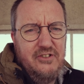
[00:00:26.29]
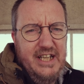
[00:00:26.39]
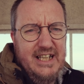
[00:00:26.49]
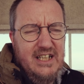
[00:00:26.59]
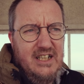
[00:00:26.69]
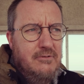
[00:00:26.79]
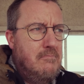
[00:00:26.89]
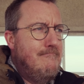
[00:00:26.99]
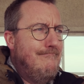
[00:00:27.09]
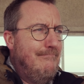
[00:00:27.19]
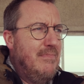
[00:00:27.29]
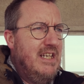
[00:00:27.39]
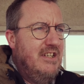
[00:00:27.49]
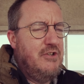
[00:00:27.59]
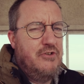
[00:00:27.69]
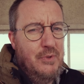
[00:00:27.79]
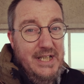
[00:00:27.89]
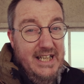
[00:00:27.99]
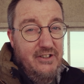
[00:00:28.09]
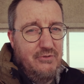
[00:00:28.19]
TLR is
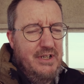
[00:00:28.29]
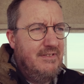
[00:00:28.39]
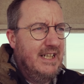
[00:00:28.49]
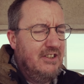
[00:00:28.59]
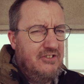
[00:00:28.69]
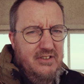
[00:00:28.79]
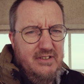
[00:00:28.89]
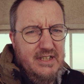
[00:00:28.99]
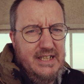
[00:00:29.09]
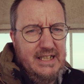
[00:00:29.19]
twin lens reflex.